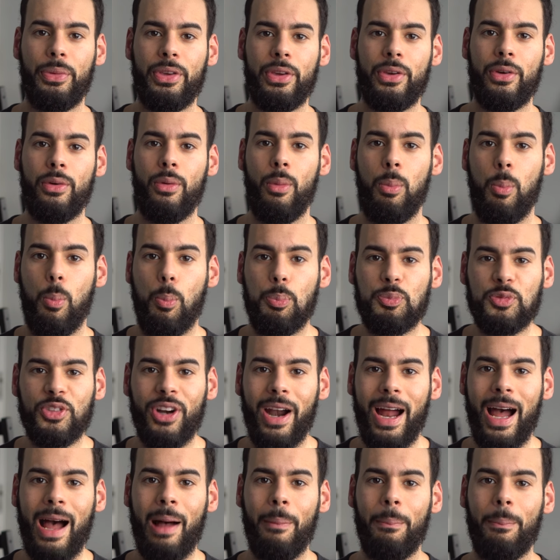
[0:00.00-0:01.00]
You
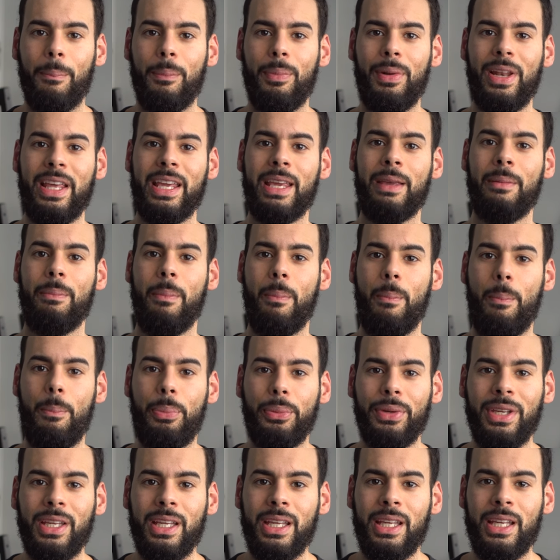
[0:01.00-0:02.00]
probably
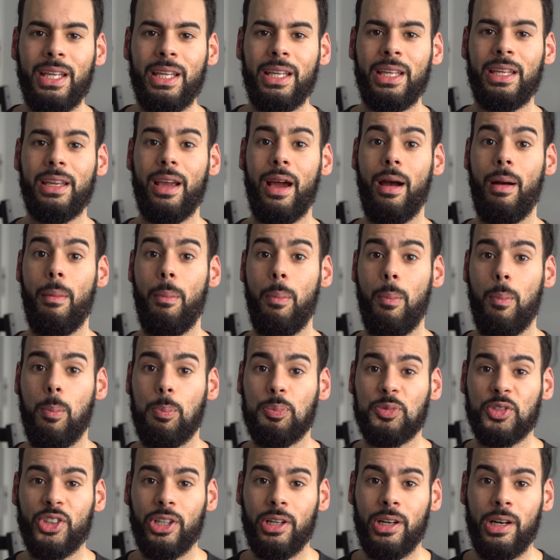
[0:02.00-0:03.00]
be
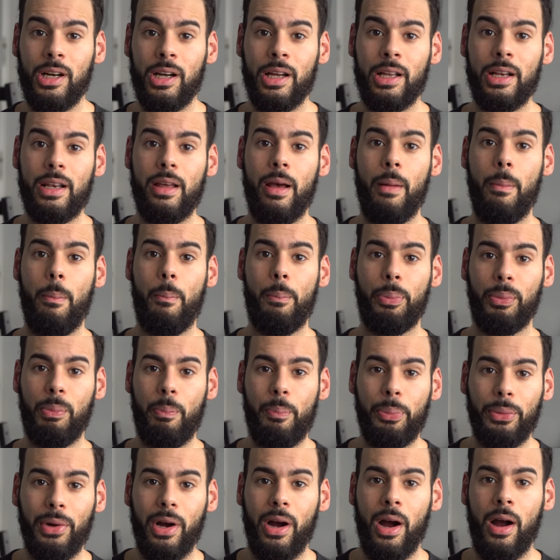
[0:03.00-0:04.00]
up on a
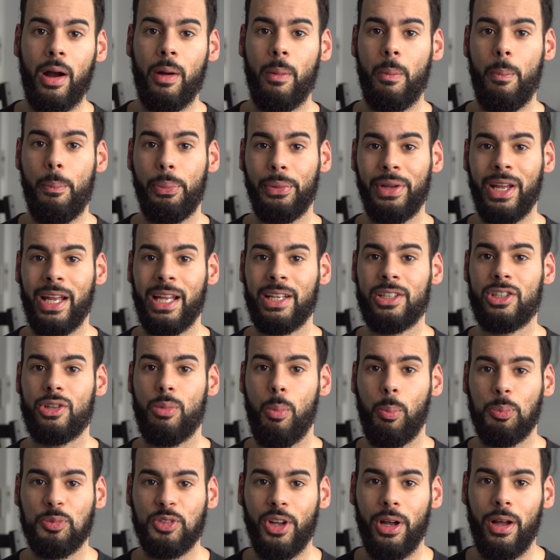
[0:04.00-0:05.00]
park
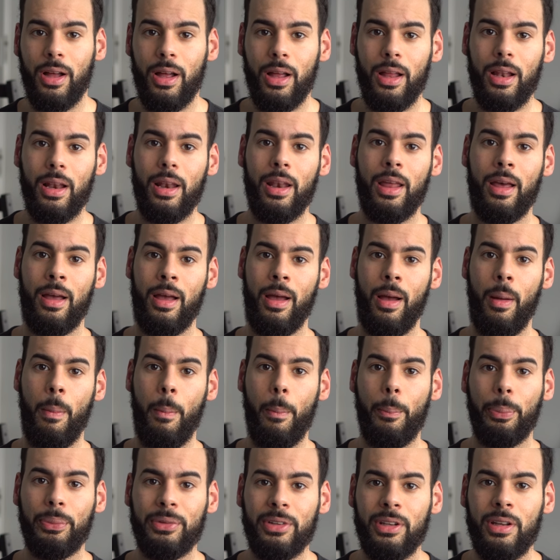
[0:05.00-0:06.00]
bench all
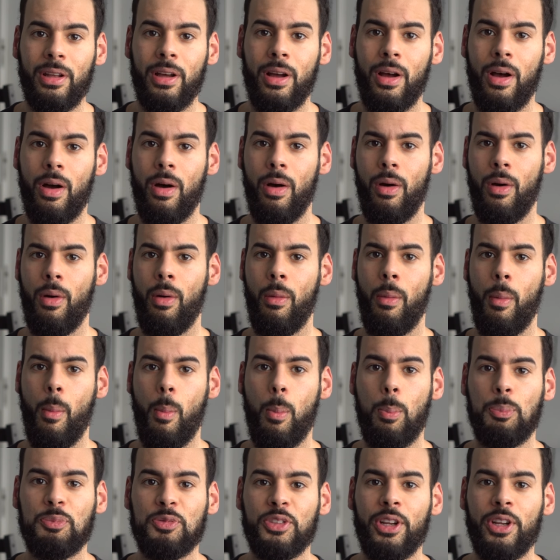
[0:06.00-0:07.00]
alone.